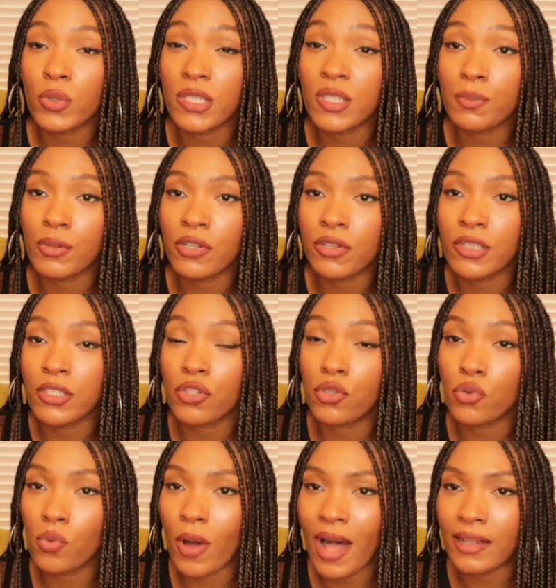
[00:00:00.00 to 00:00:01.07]
experience
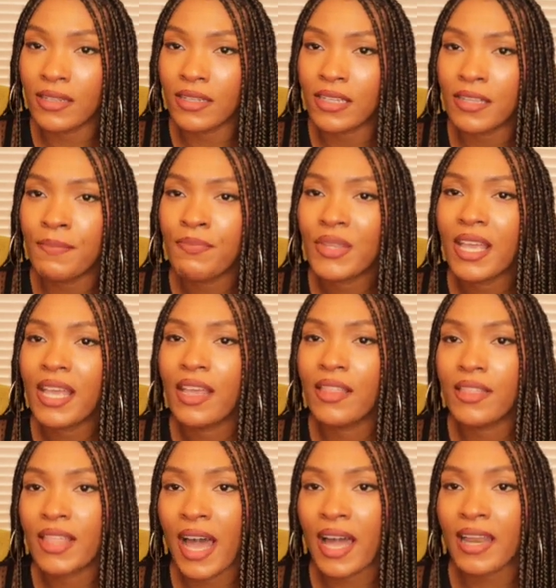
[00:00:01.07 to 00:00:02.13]
duality,
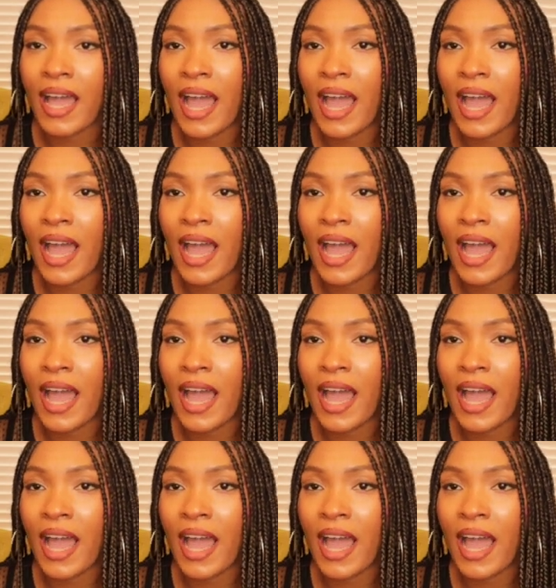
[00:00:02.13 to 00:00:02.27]
and that